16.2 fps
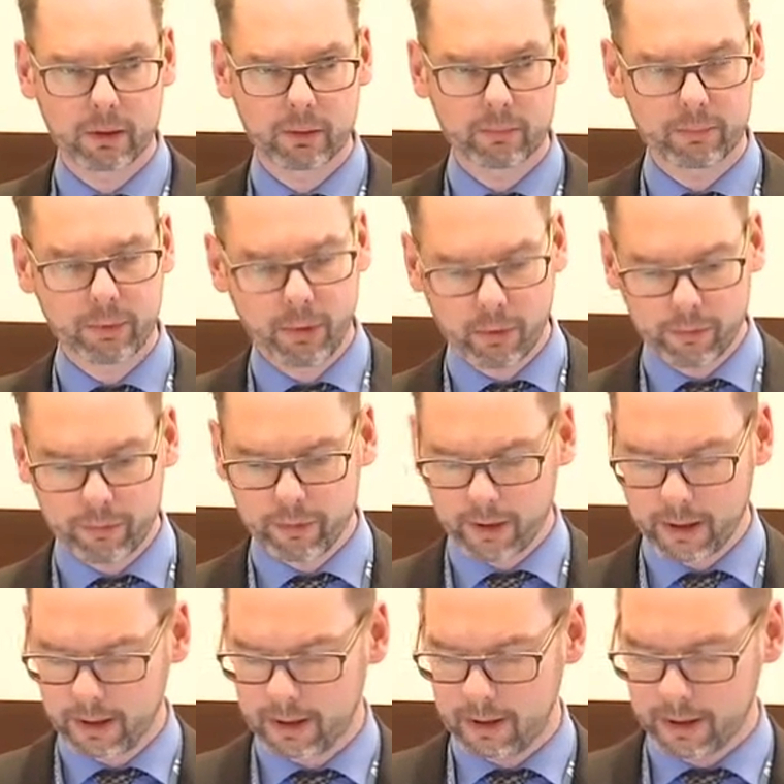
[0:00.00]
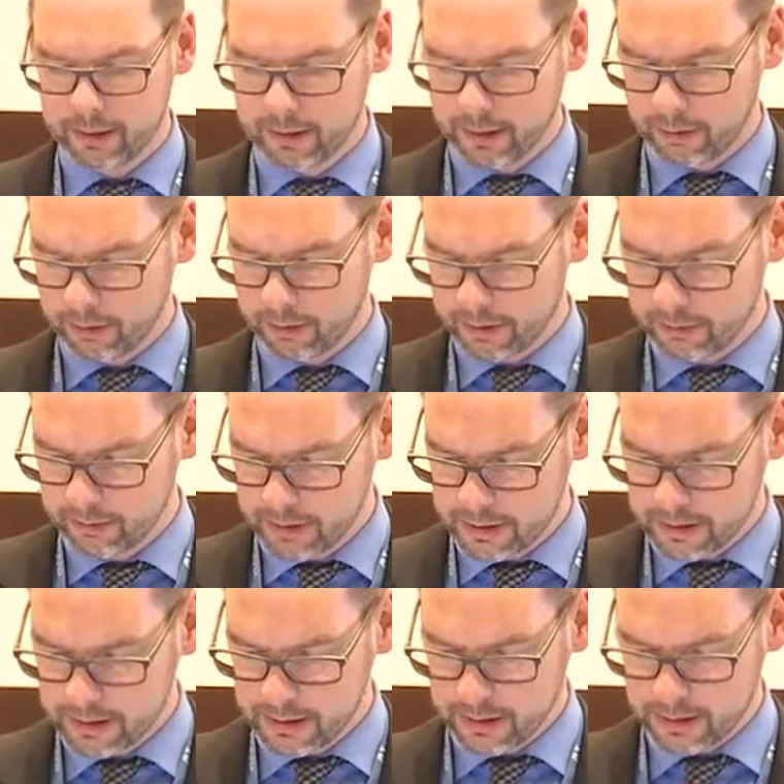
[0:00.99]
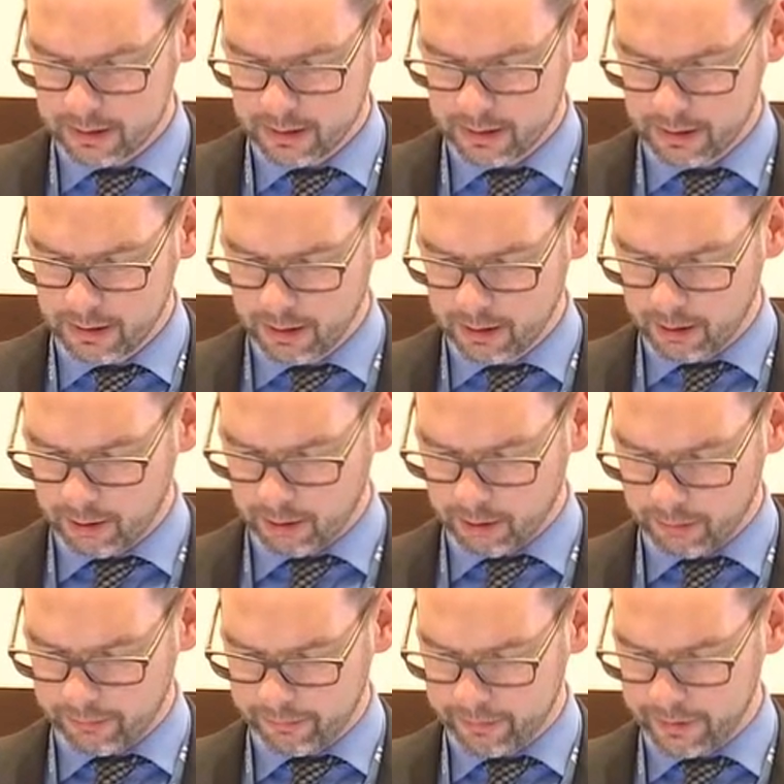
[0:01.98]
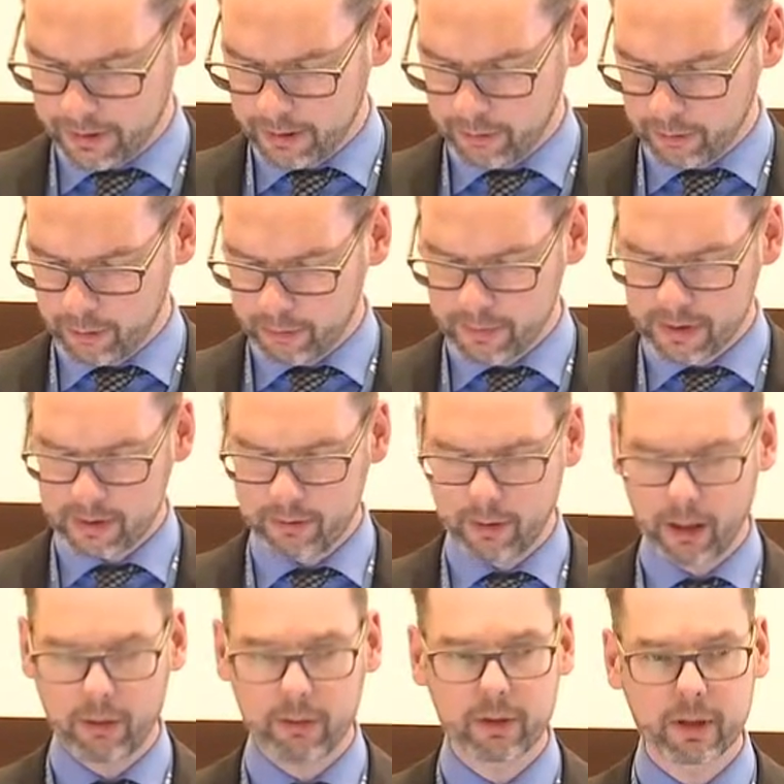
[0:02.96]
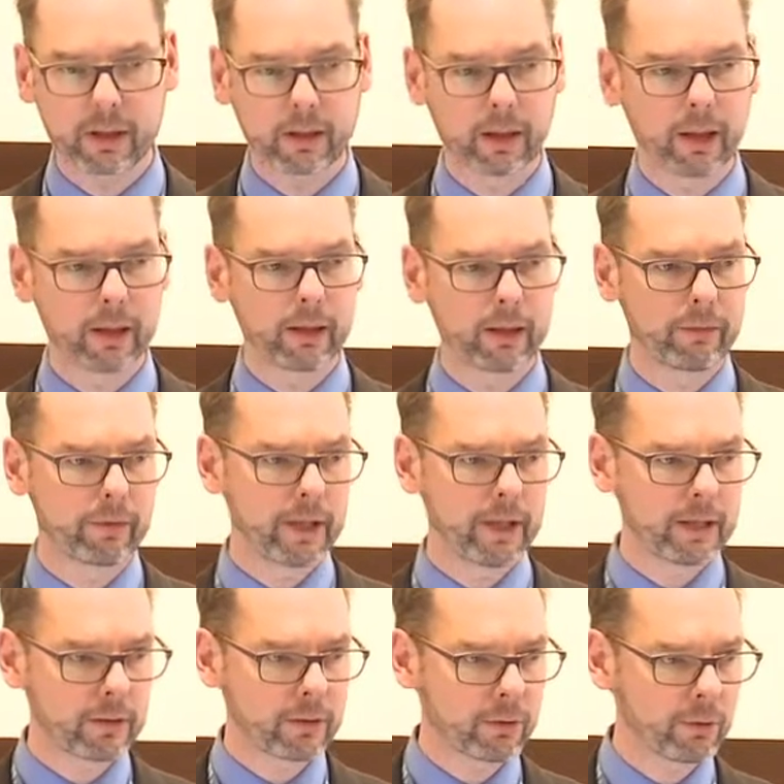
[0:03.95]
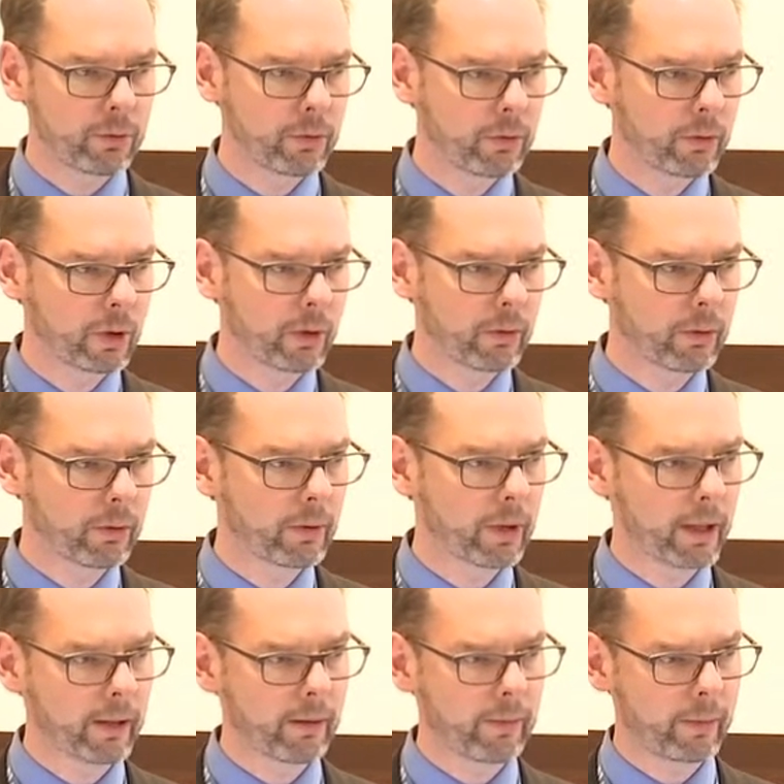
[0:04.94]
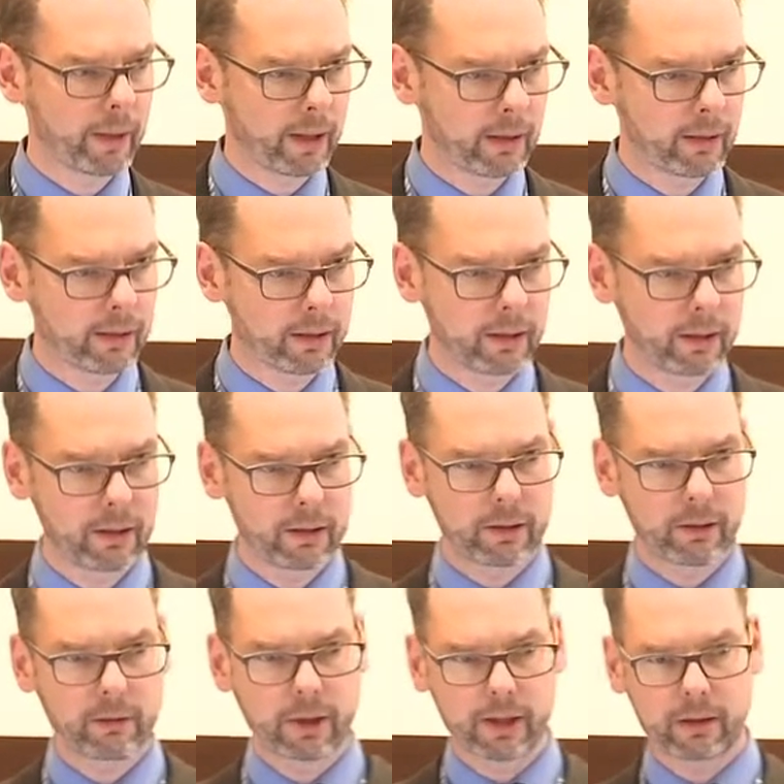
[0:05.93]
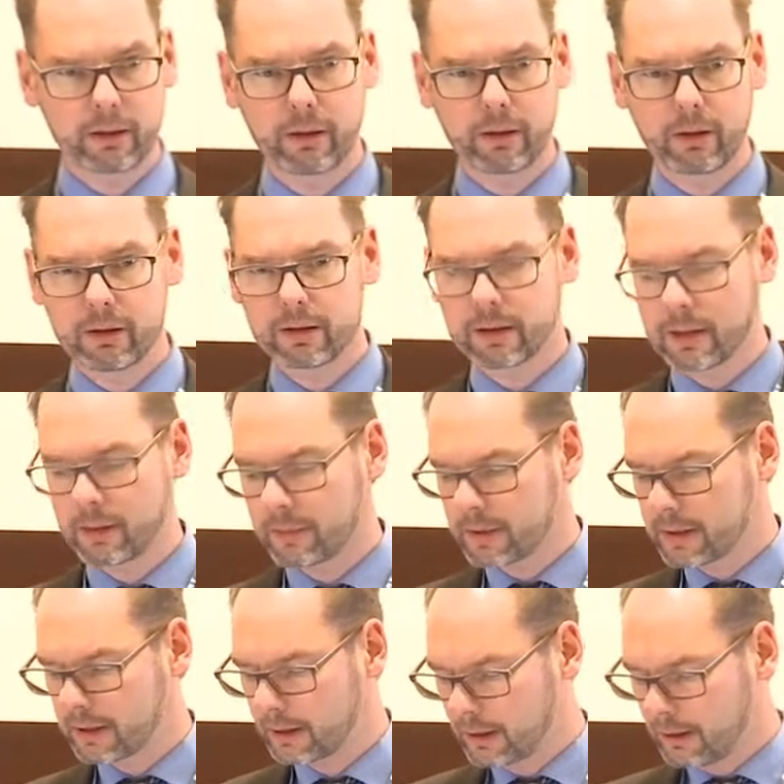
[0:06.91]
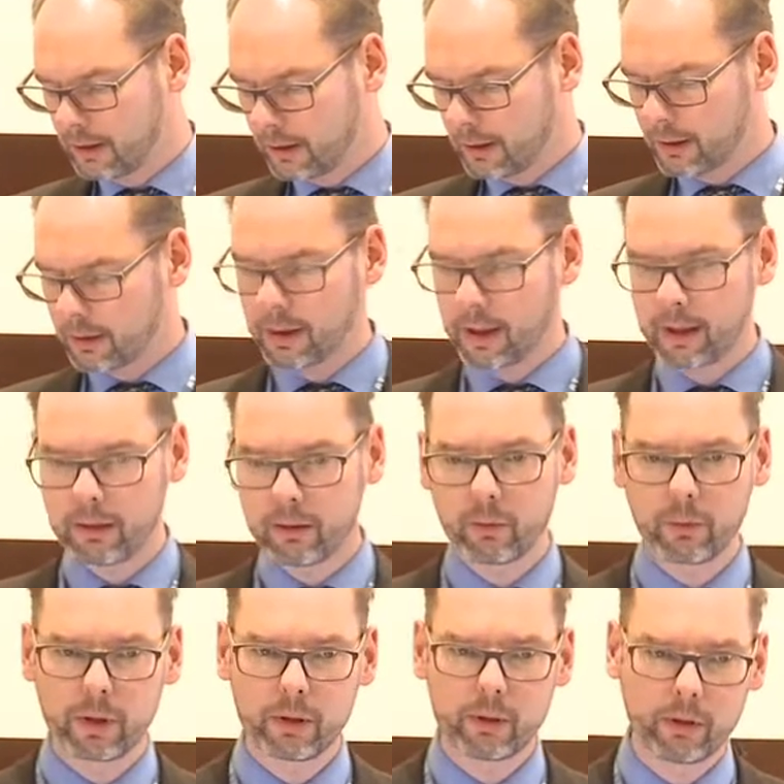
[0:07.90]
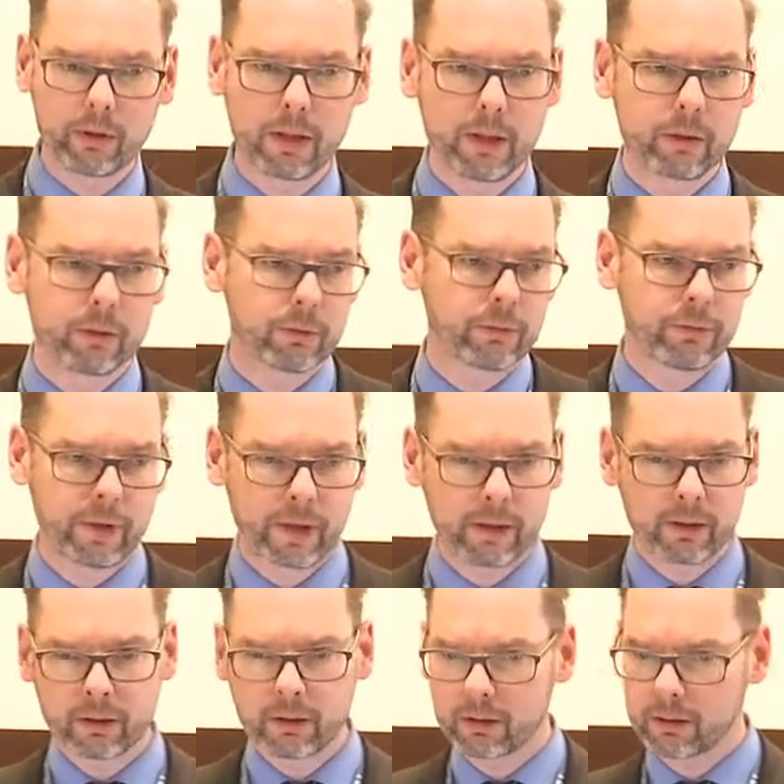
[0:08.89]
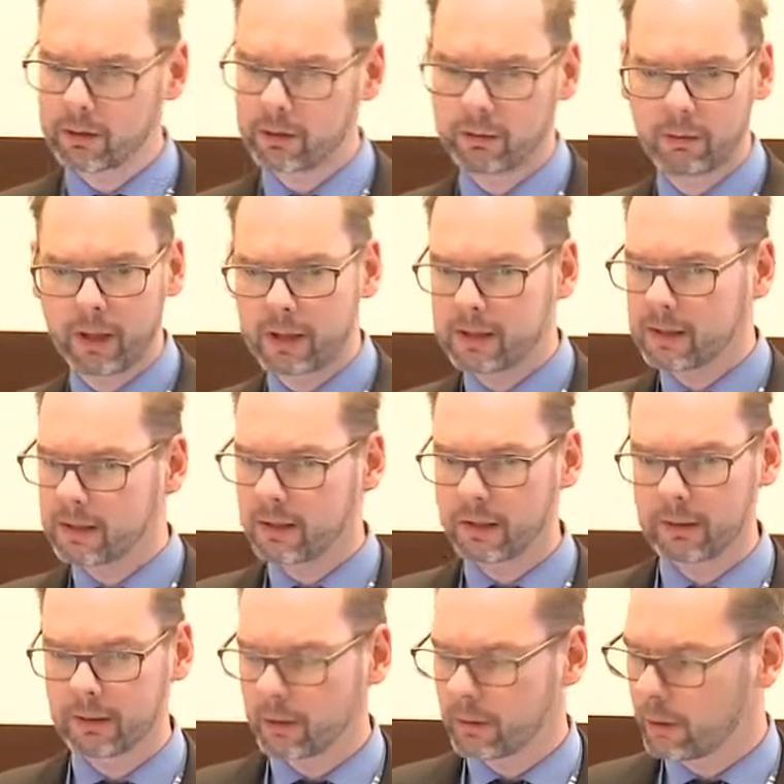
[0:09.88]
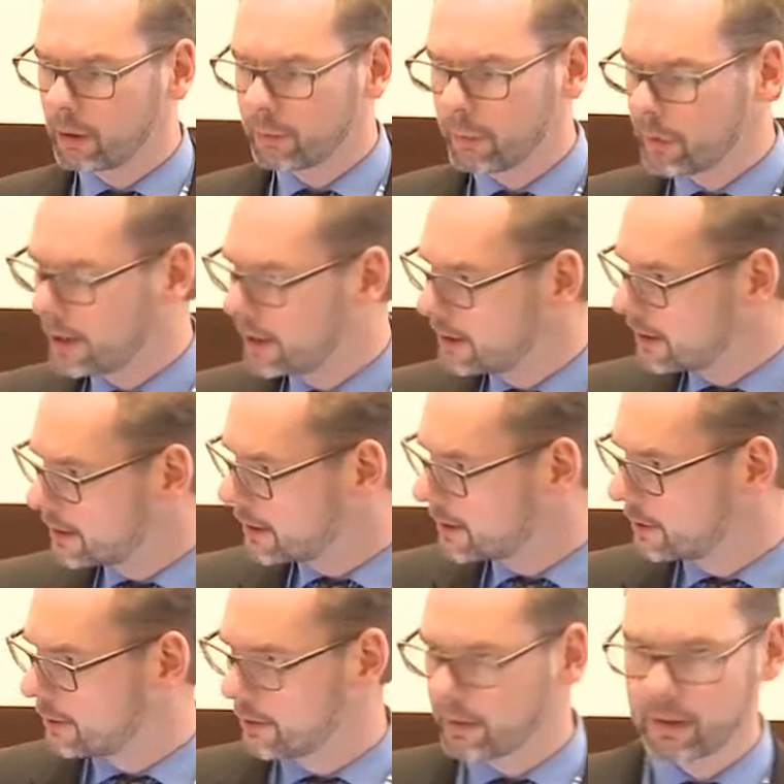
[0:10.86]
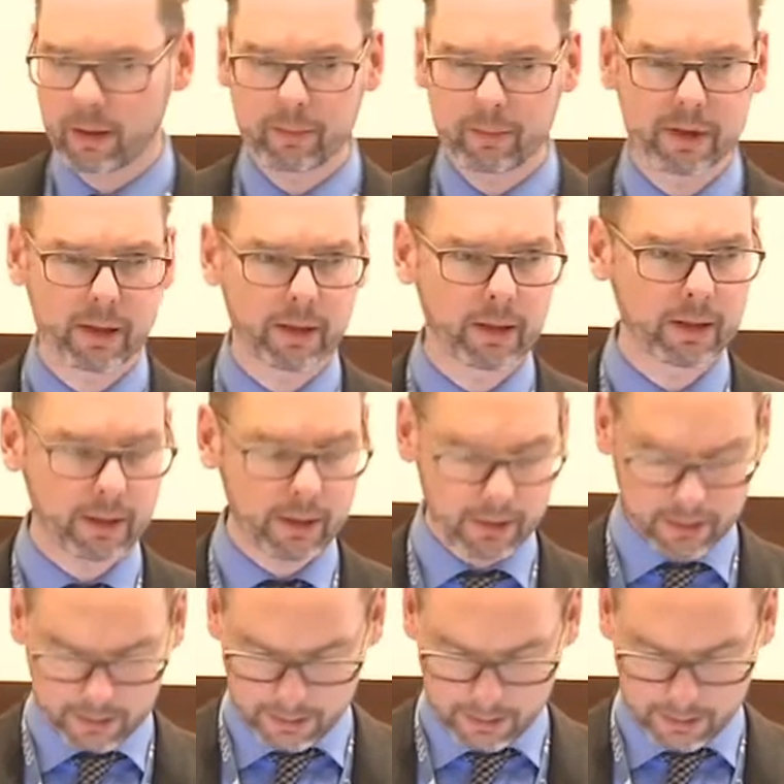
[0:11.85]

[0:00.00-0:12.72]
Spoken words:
profile and characteristics of the urban surrounding. And if these two go together well in integrated concepts, then we don't need to fear rising oil prices or something like that,